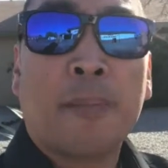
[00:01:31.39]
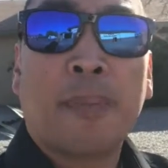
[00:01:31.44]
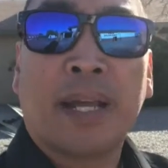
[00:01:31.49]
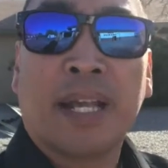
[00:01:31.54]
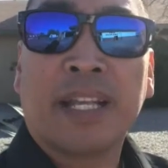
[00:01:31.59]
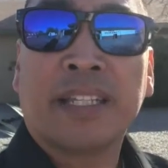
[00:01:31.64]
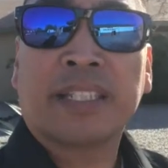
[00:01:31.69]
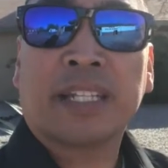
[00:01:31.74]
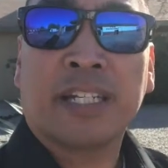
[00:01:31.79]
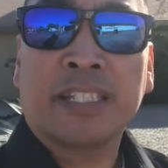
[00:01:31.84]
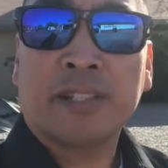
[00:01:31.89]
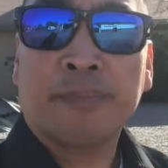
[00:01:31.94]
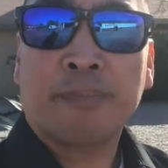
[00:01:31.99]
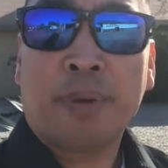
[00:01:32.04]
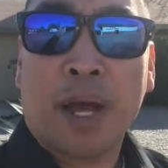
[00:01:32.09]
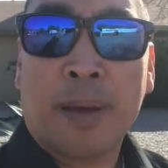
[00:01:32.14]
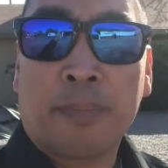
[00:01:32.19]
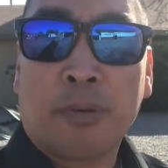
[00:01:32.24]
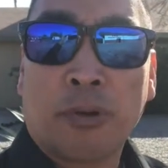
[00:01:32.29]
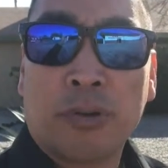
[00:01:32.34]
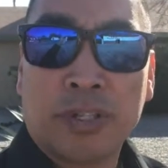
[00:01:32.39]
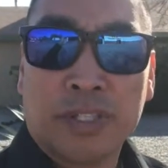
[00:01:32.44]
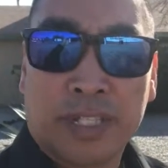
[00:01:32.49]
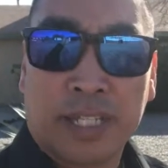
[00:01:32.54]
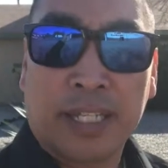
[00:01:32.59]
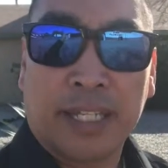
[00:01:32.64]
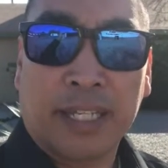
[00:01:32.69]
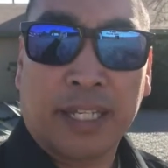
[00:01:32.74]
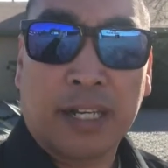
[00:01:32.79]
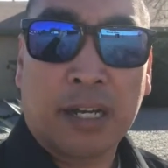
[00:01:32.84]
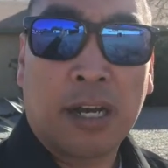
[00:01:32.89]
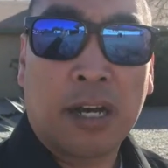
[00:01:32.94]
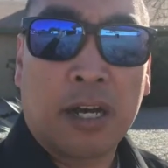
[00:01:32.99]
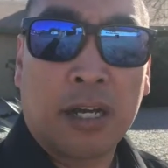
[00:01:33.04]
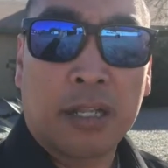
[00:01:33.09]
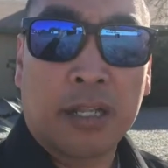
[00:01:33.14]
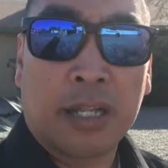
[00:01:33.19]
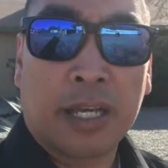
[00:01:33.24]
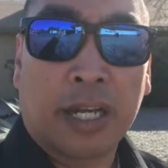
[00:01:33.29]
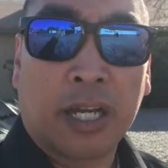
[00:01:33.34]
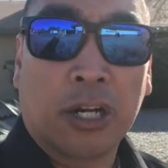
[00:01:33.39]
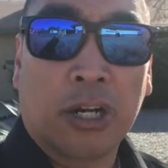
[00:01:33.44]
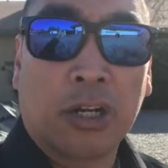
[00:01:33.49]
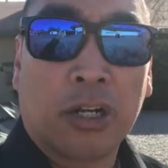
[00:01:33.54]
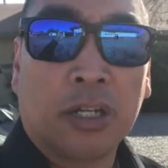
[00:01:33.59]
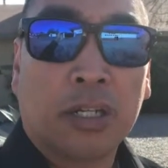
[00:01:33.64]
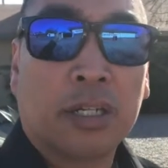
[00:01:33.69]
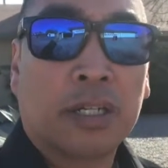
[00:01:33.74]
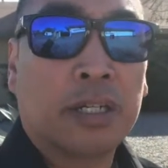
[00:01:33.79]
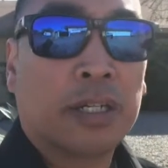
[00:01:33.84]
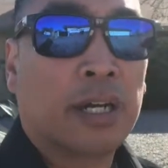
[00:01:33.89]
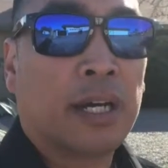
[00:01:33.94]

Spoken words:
but it's got some popcorn ceiling on there.